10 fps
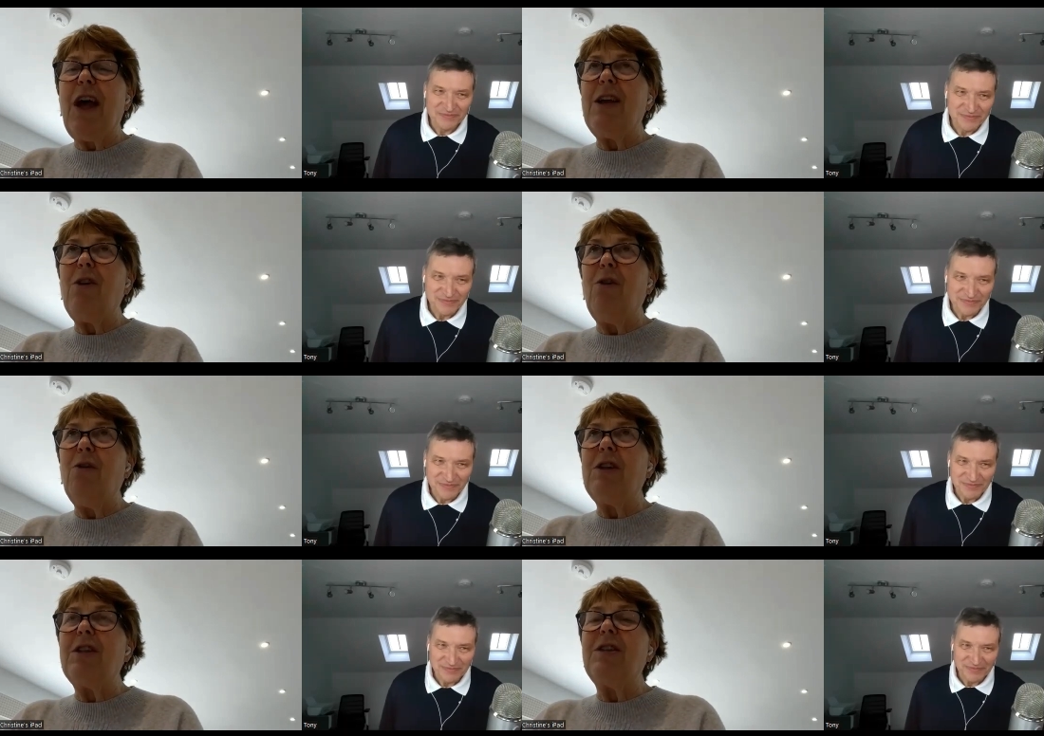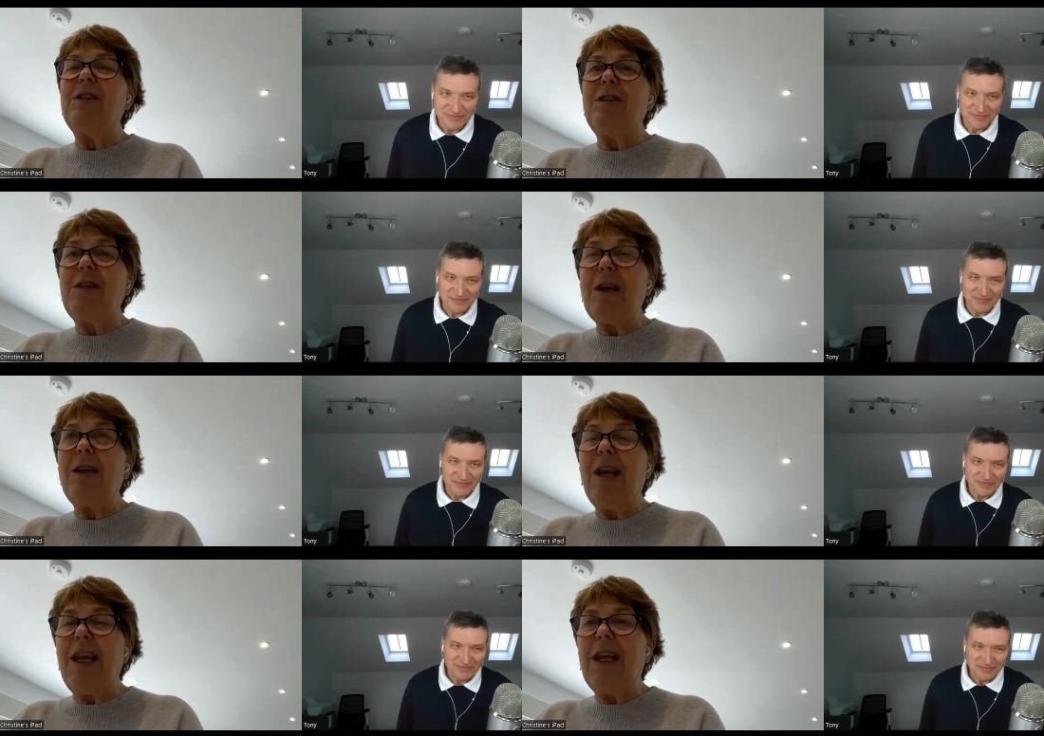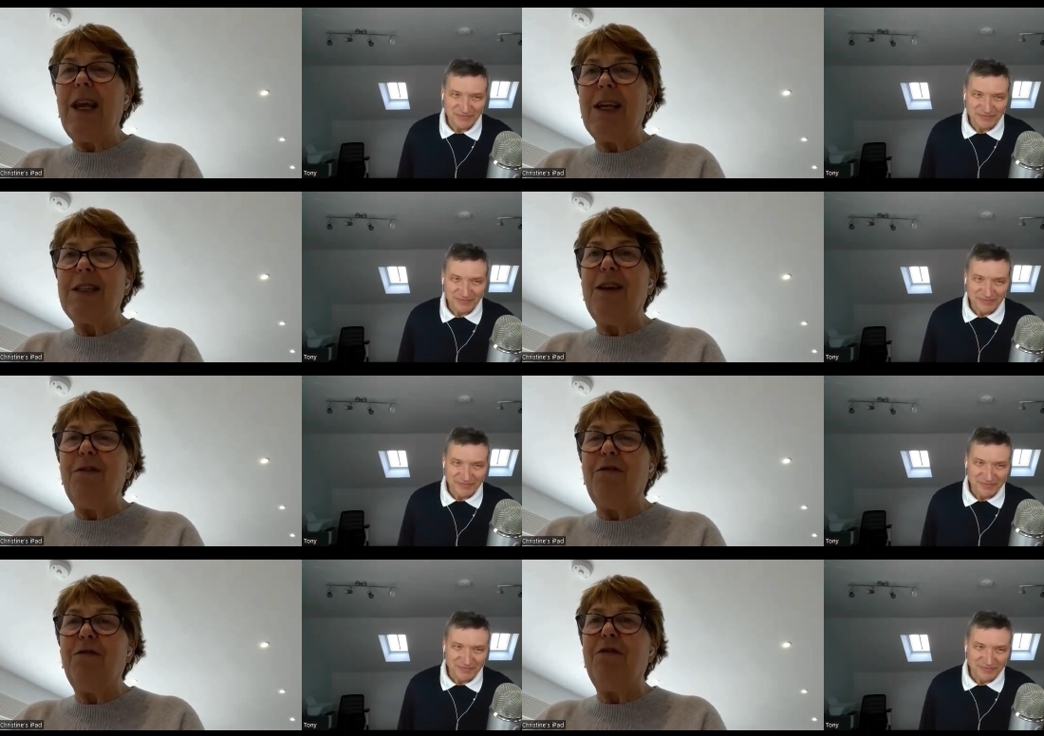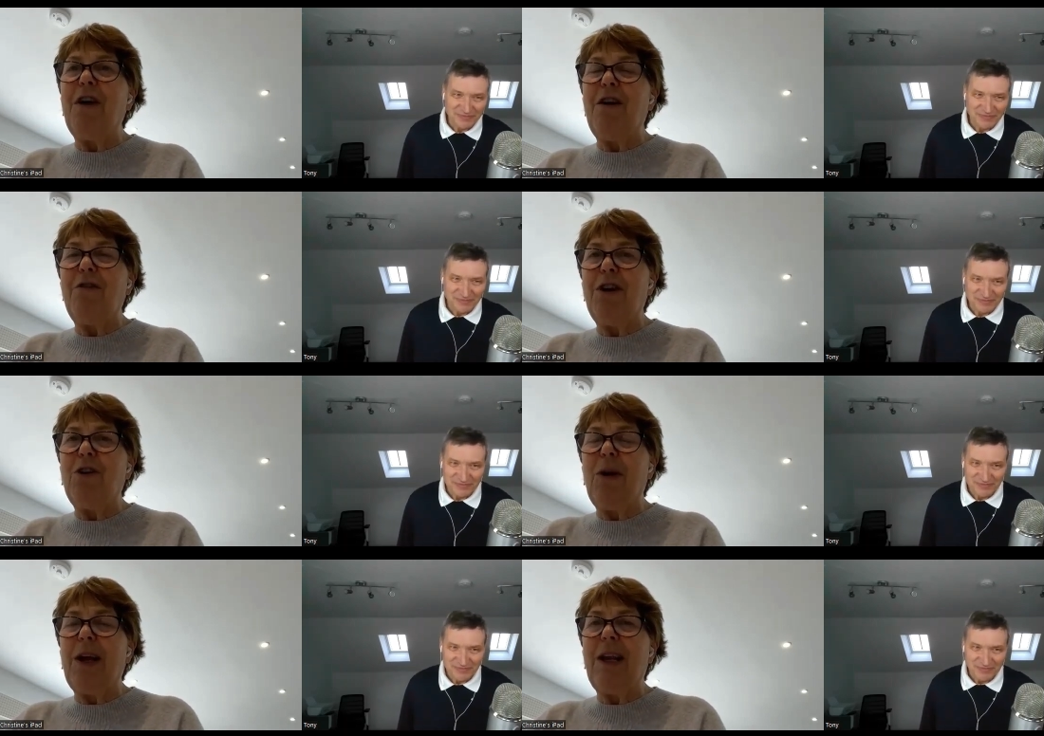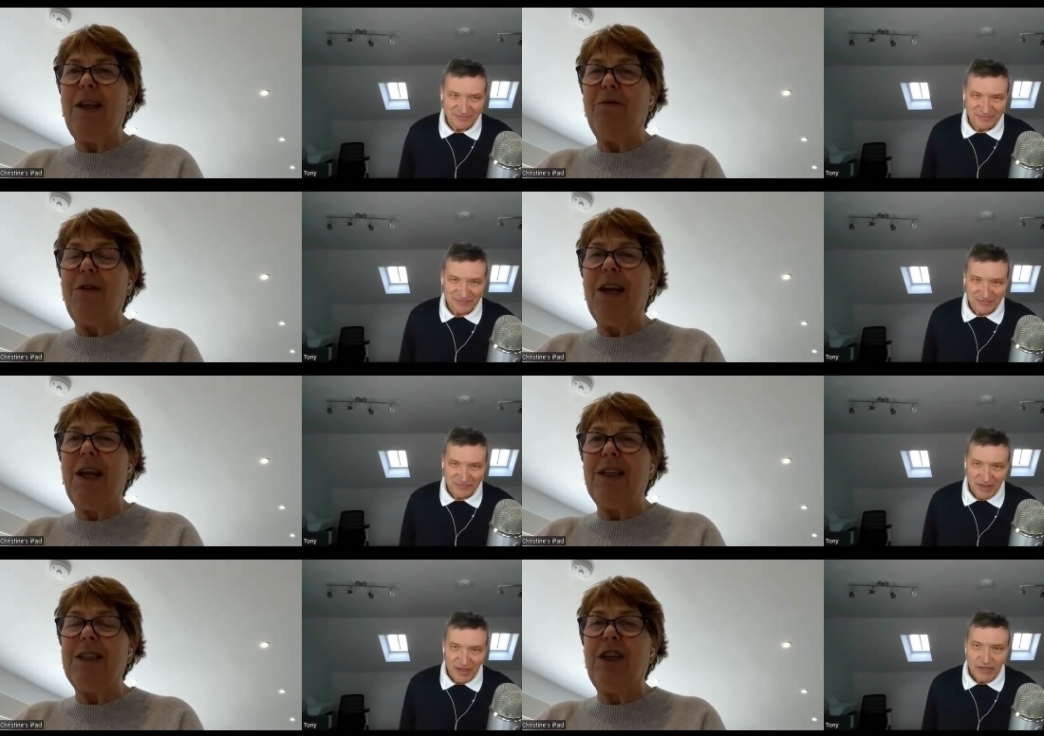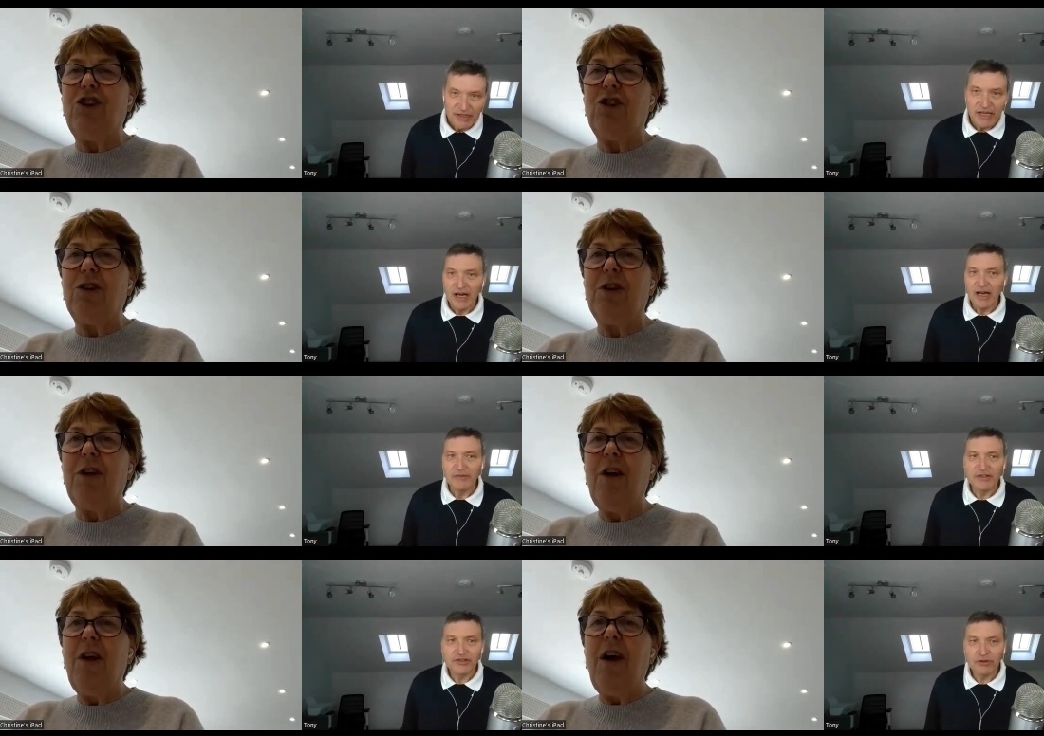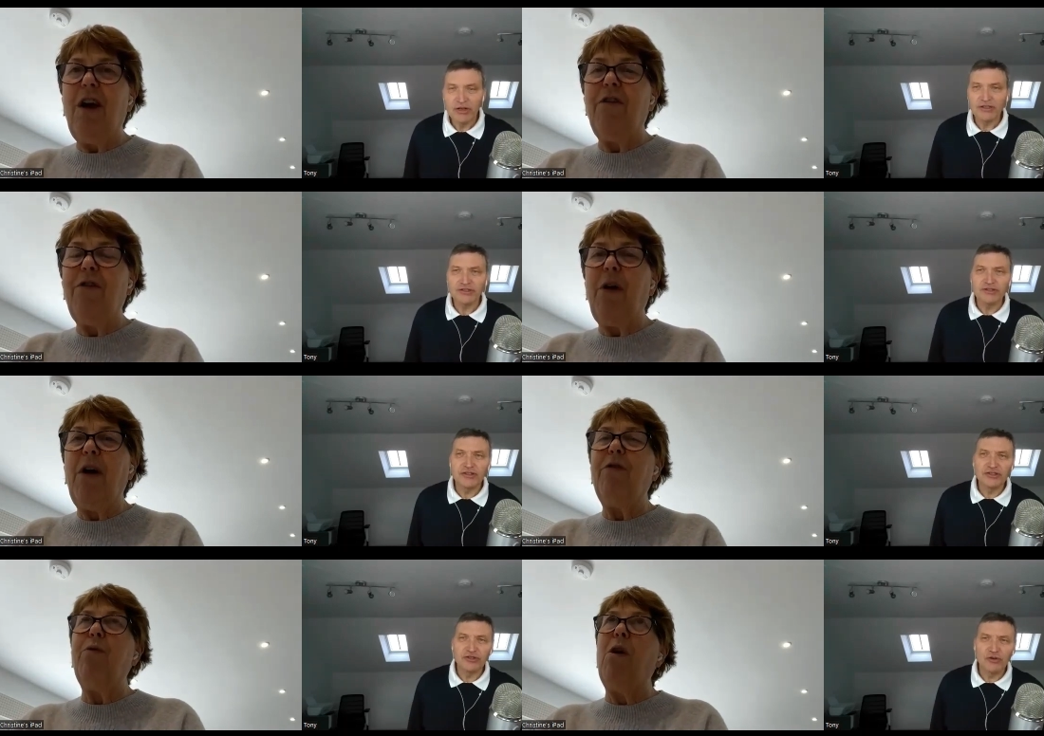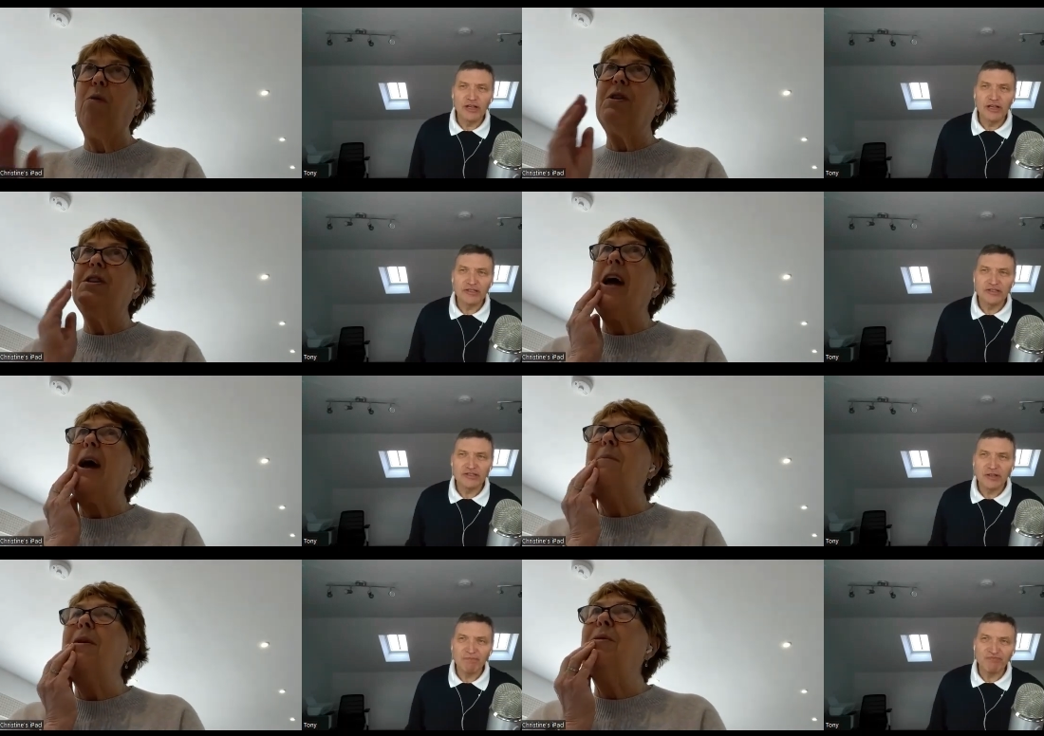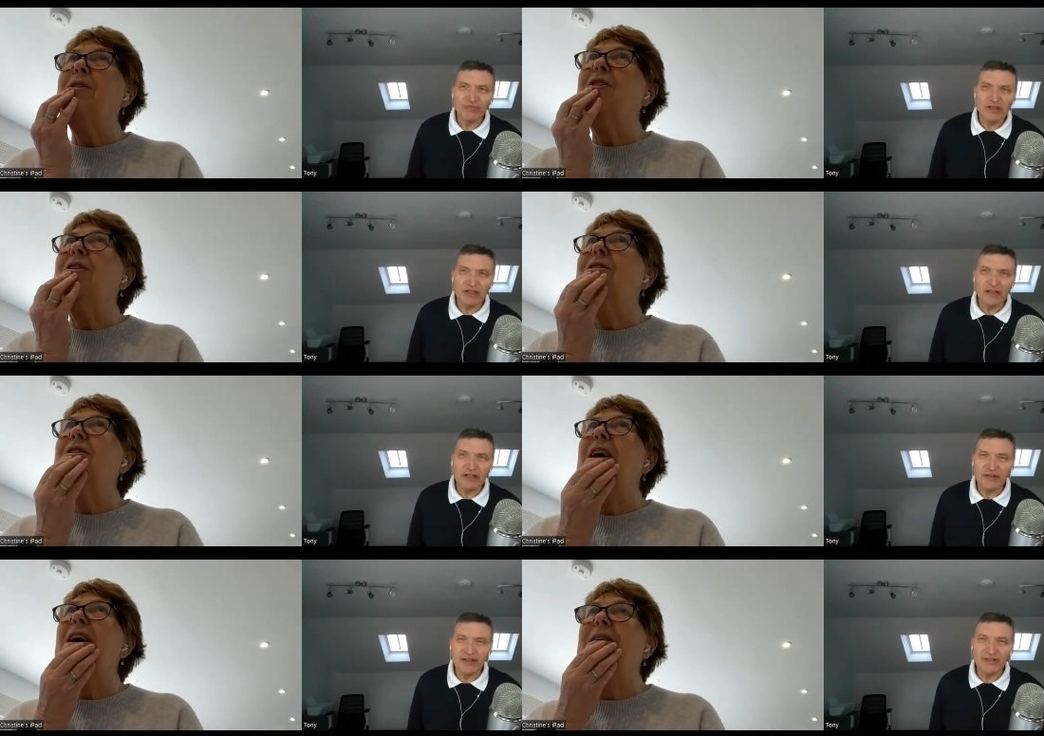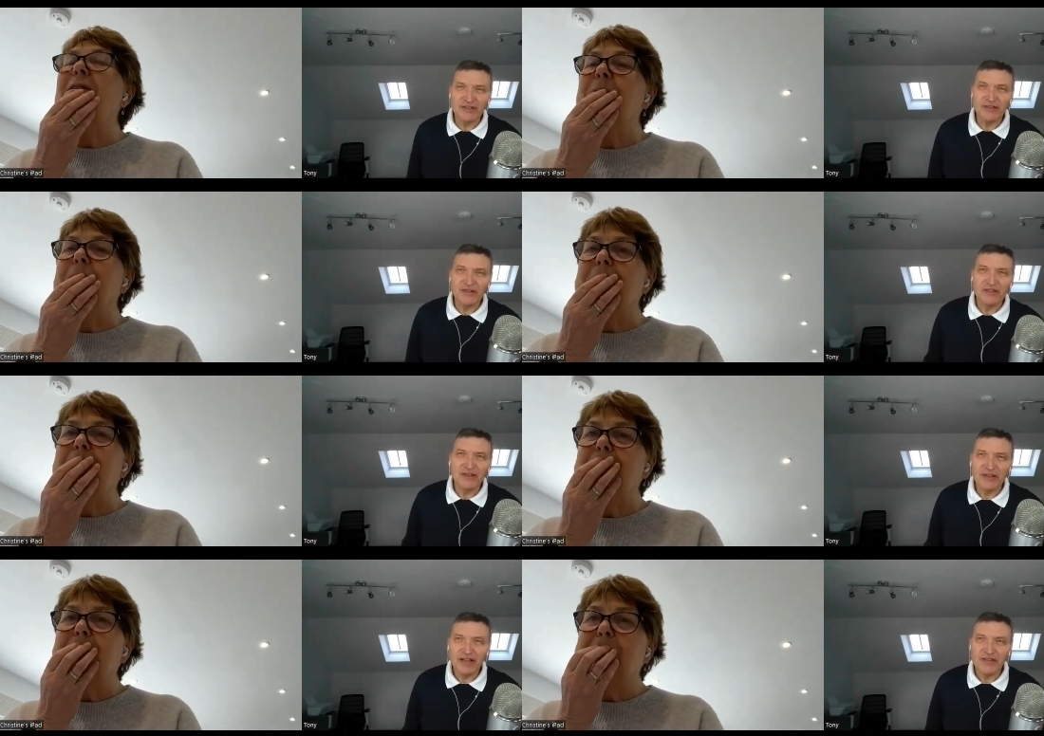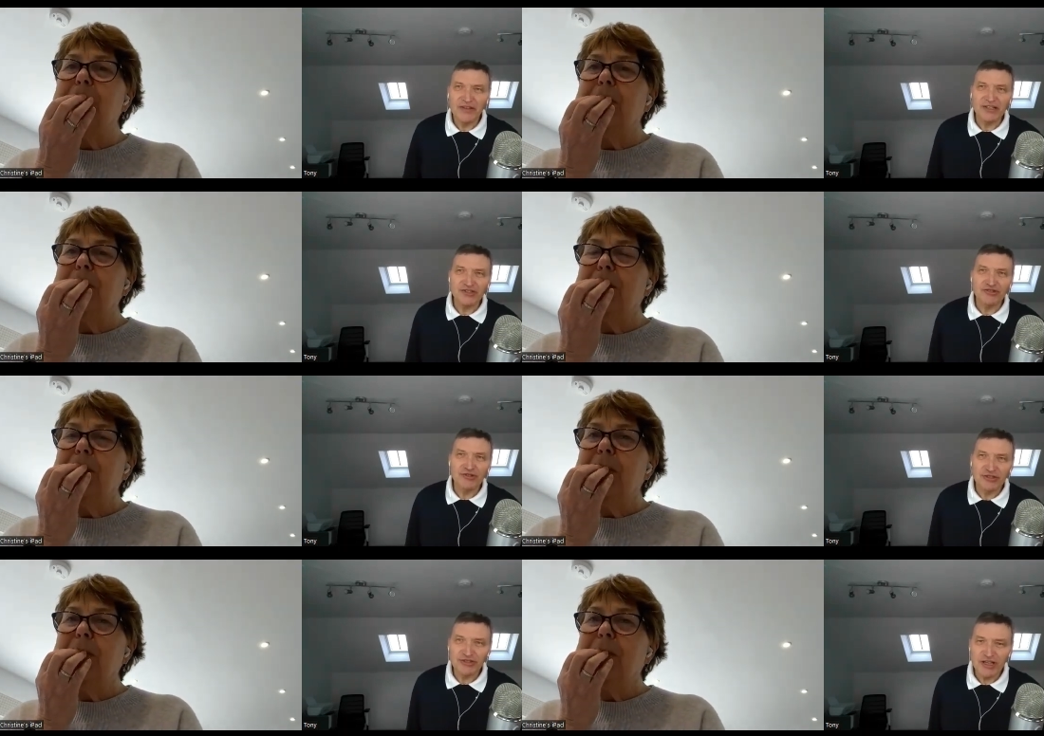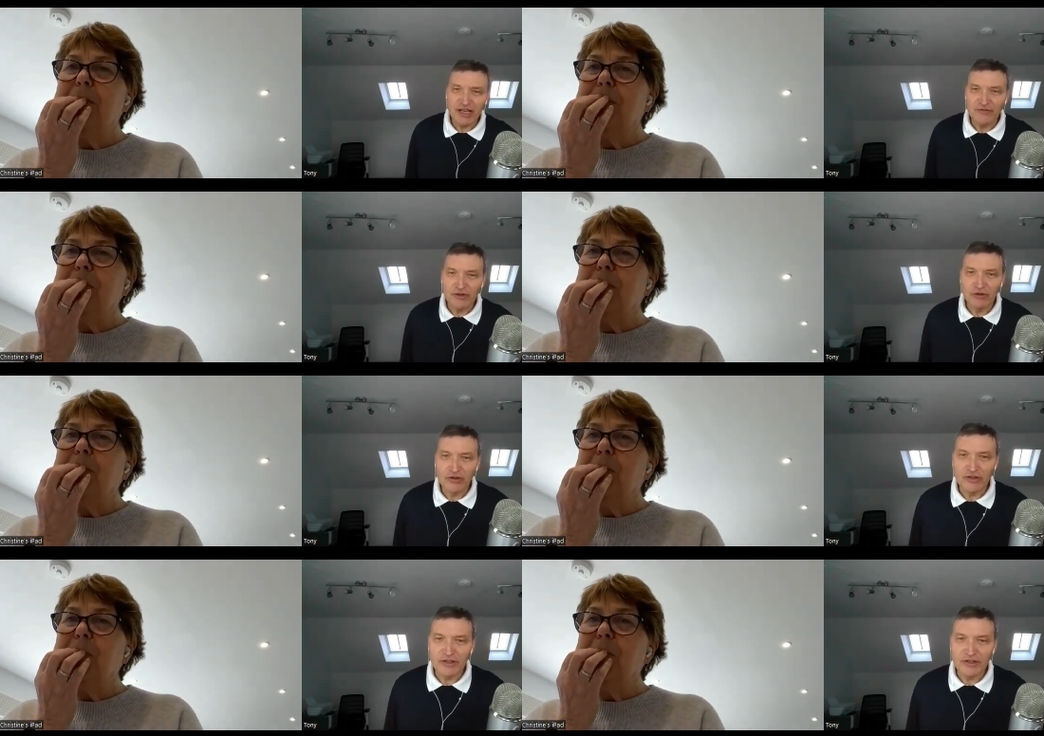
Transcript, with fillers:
Speaker 1: that suddenly kicked in very quickly the realization yeah, the
Speaker 2: toilet, of, of the what toilets, was happening was terrible. I think it's true to say, if you look